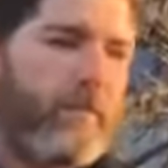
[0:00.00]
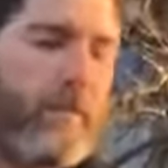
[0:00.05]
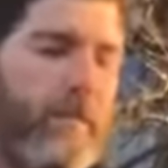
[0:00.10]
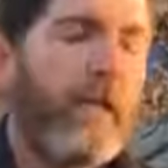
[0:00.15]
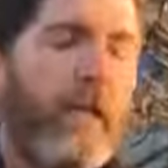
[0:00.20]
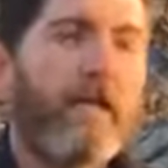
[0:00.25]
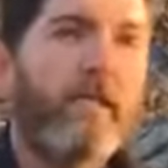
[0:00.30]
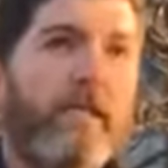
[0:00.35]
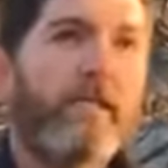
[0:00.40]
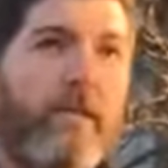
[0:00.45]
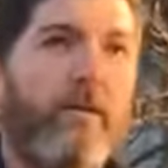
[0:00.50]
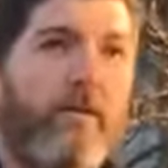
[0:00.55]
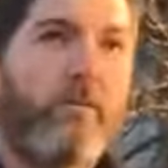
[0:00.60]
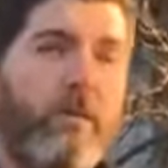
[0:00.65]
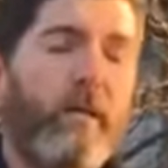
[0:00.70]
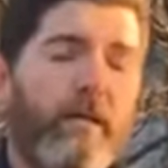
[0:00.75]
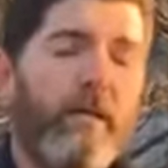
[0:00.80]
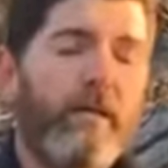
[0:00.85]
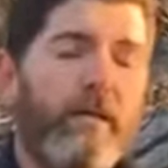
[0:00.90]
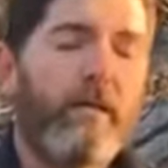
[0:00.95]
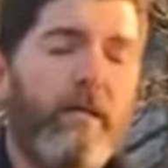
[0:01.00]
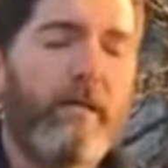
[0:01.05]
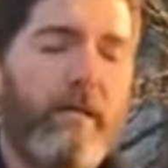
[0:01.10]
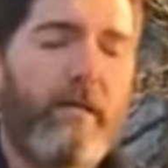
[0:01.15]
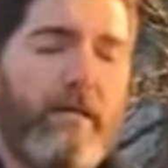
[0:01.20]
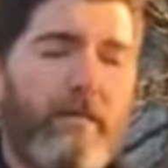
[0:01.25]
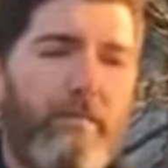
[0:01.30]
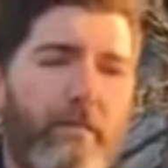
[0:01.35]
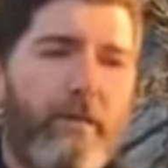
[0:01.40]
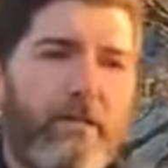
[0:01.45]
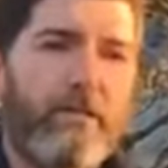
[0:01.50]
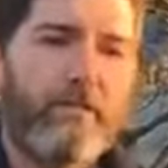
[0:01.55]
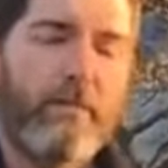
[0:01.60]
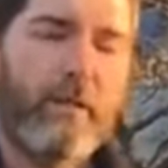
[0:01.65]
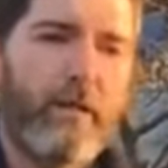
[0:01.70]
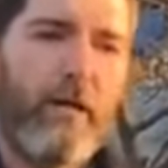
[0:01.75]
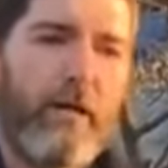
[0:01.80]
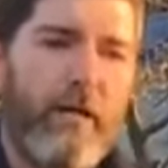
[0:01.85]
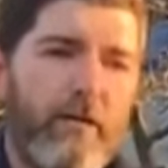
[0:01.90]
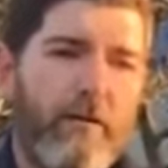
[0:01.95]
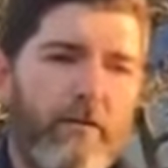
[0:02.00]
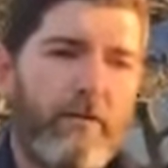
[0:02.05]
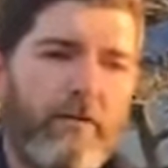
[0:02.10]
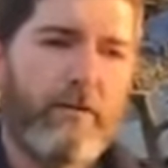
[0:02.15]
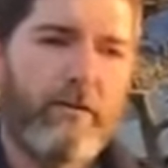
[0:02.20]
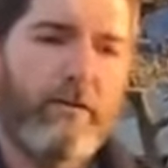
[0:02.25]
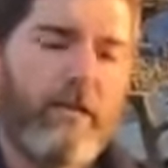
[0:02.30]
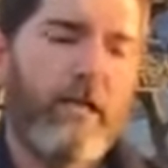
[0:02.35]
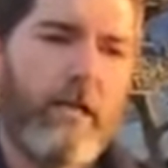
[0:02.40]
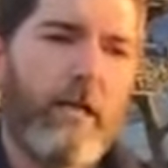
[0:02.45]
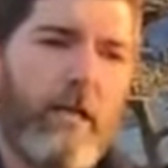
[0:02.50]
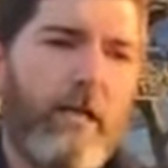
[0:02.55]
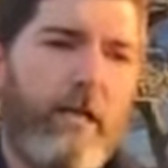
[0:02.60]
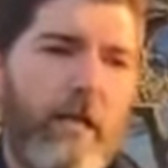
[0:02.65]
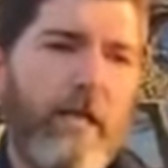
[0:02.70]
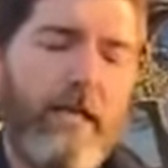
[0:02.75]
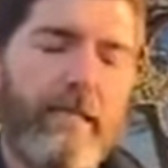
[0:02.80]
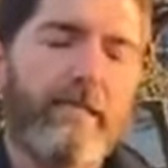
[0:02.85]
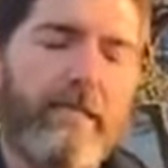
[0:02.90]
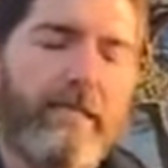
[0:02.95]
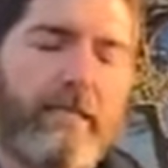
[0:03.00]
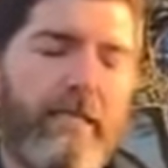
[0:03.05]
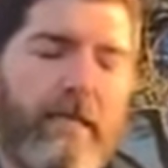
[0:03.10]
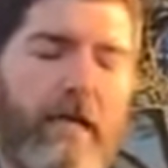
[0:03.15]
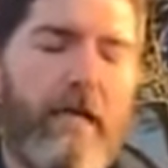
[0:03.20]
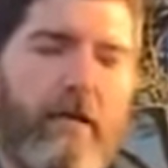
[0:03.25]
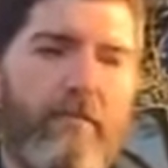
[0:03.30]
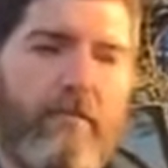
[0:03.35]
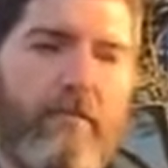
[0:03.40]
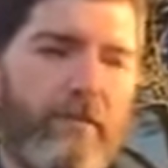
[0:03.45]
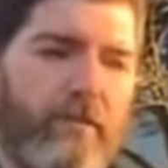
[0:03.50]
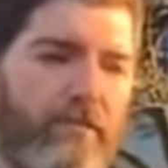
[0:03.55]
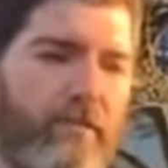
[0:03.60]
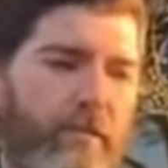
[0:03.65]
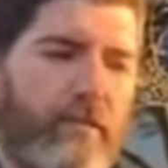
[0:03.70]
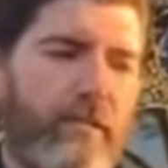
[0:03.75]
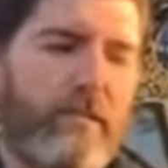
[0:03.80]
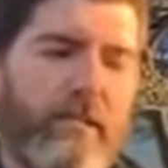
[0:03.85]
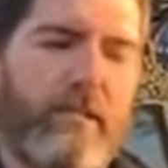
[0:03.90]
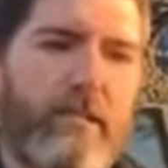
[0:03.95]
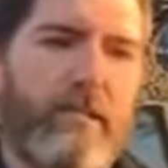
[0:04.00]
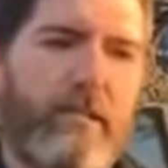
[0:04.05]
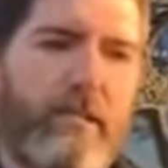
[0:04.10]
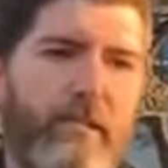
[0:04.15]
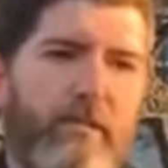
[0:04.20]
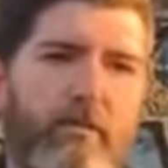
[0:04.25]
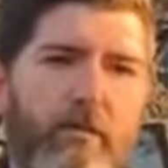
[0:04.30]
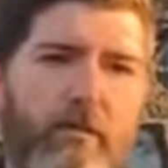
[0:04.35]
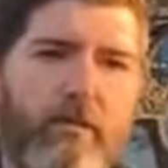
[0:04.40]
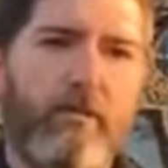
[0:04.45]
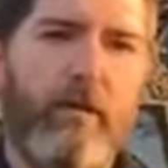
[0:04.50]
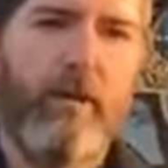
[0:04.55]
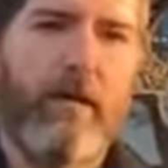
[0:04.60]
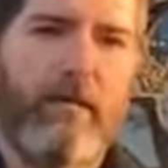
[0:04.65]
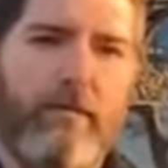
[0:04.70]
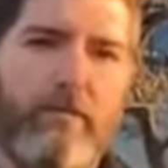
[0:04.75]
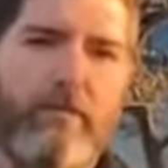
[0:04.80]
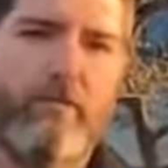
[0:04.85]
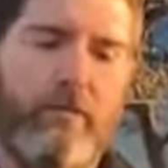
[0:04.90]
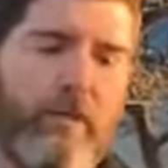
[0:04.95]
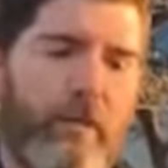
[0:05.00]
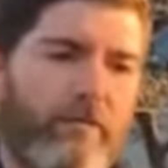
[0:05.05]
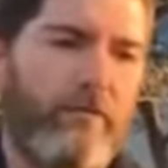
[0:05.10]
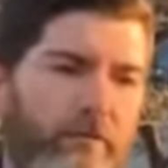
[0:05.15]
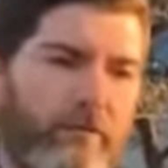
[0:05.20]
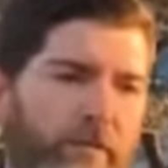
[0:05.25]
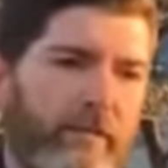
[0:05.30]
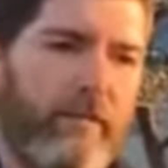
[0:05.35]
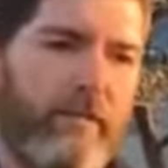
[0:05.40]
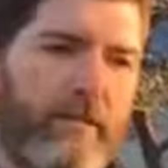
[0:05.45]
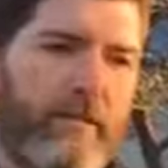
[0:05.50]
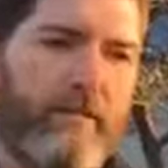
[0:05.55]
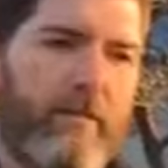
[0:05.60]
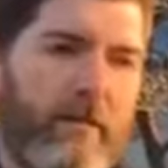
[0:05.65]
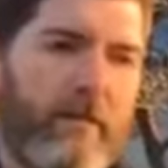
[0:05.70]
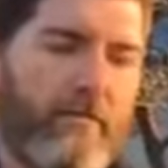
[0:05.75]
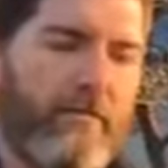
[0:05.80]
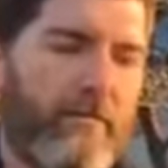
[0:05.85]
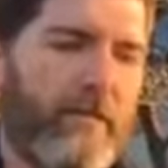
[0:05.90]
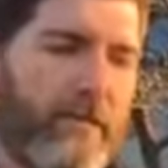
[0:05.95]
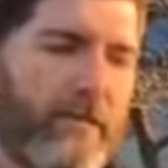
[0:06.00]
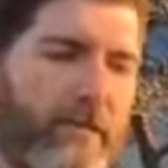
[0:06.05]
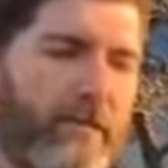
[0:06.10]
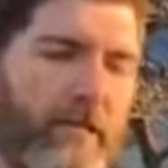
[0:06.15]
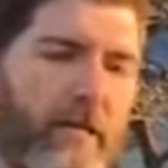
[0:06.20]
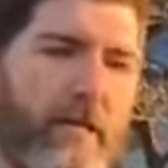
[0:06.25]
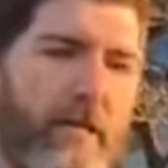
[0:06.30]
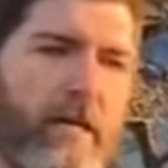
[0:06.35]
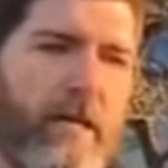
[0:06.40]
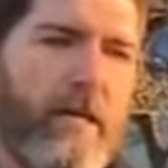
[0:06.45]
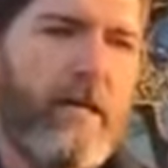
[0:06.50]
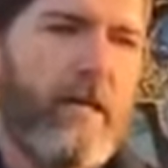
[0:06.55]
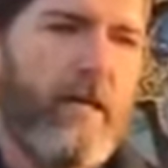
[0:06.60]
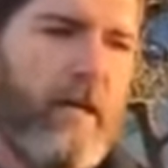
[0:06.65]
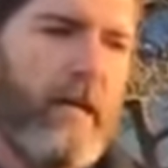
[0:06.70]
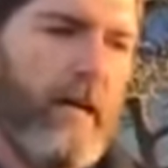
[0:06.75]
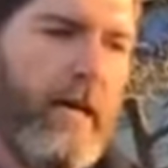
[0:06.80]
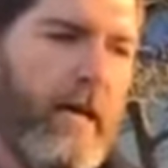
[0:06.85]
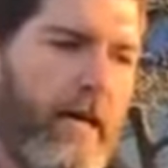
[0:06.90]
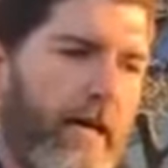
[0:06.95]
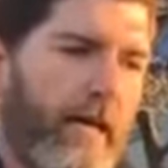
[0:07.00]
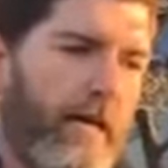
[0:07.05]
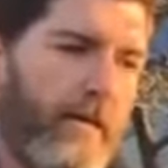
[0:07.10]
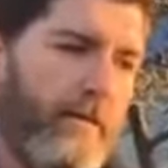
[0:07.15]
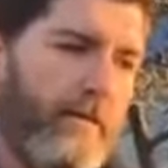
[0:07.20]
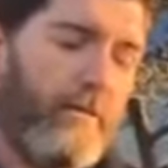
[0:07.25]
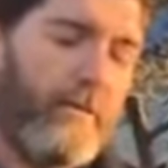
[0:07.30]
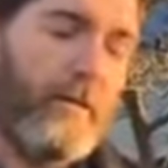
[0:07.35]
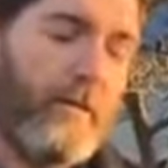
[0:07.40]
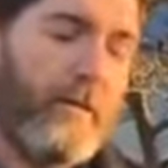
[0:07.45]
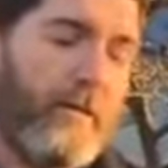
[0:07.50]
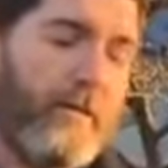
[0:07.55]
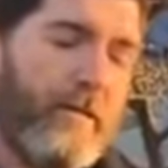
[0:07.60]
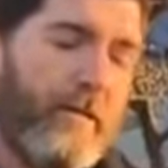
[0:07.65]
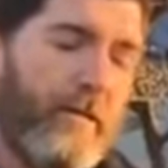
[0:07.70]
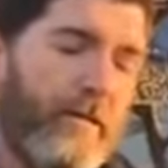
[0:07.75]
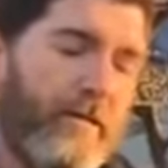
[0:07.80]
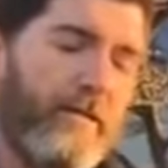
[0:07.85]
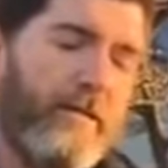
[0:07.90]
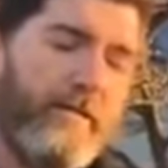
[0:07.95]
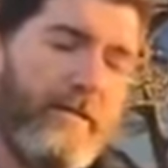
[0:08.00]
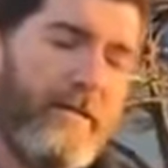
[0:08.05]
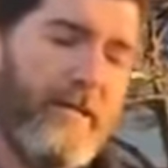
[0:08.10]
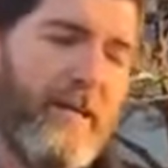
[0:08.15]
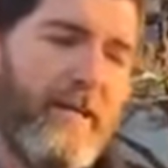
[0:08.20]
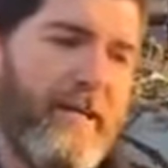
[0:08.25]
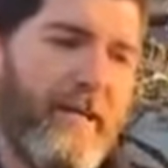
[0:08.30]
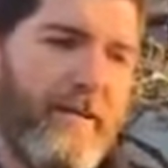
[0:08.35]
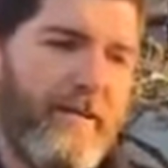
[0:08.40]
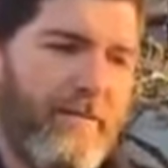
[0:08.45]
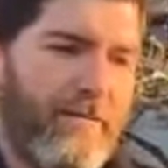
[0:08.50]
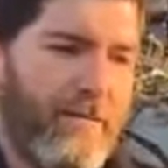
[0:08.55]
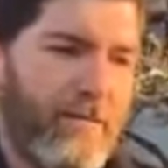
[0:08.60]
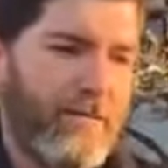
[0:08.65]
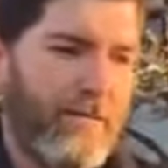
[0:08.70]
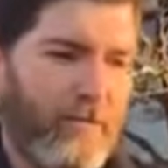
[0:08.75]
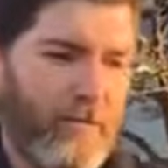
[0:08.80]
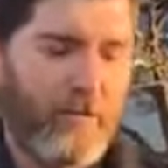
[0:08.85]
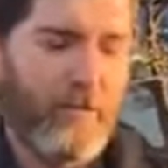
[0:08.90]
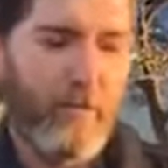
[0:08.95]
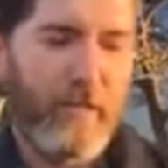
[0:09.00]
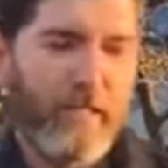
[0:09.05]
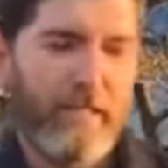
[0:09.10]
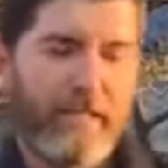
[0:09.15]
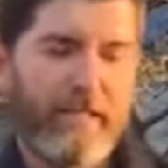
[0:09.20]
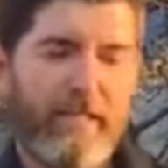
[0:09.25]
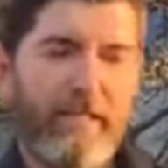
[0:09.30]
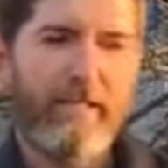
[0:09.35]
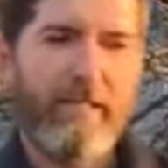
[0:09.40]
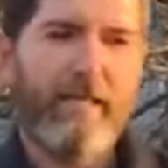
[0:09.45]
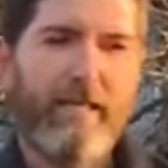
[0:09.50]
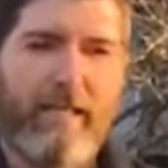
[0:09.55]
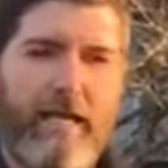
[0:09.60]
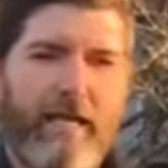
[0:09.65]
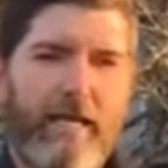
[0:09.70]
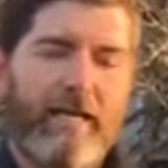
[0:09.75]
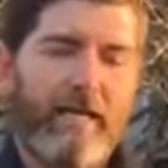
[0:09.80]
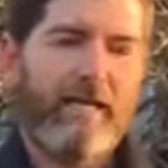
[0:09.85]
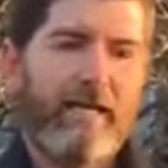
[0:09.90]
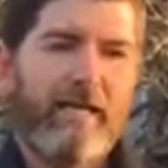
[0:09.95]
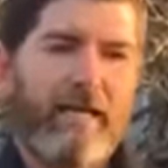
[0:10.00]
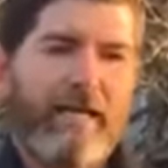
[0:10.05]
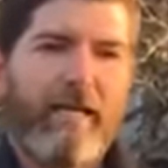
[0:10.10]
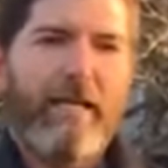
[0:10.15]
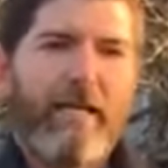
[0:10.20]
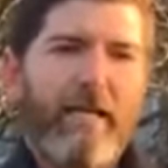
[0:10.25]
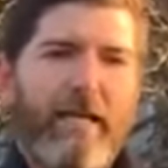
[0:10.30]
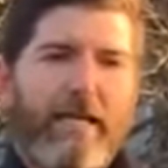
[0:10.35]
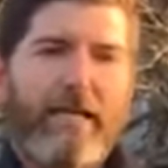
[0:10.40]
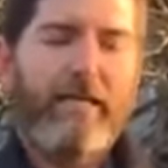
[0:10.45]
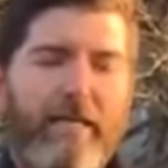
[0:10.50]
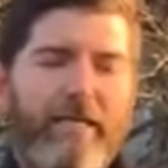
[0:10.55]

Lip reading: Yeah, so we are at Mitch McConnell's Lexington office, which is the Bluegrass representative office, and we are here requesting that he